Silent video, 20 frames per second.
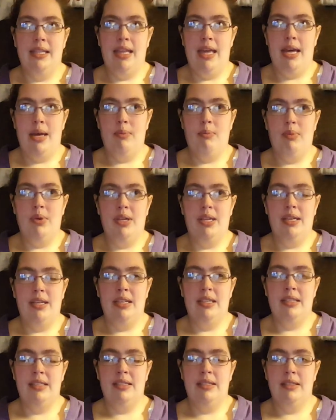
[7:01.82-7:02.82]
that, but
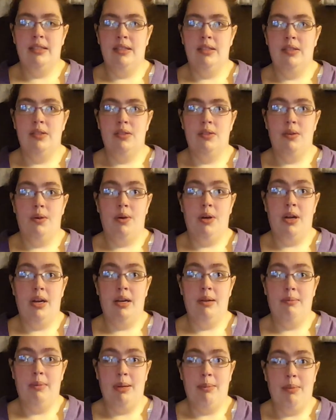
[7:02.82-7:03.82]
it still is so
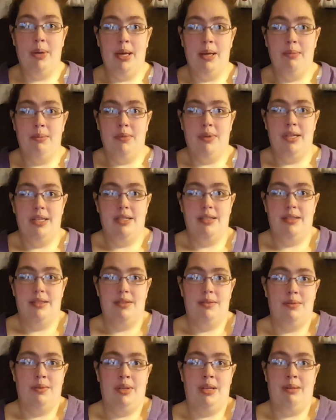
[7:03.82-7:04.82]
hard. My mom
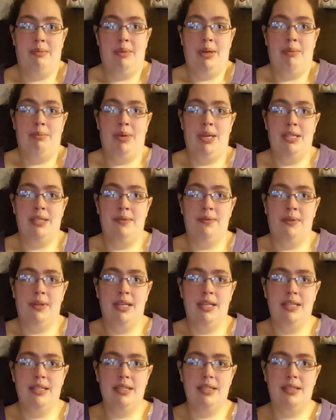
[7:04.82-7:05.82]
was one of my best
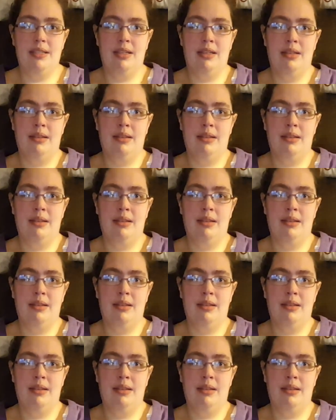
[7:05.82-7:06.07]
friends.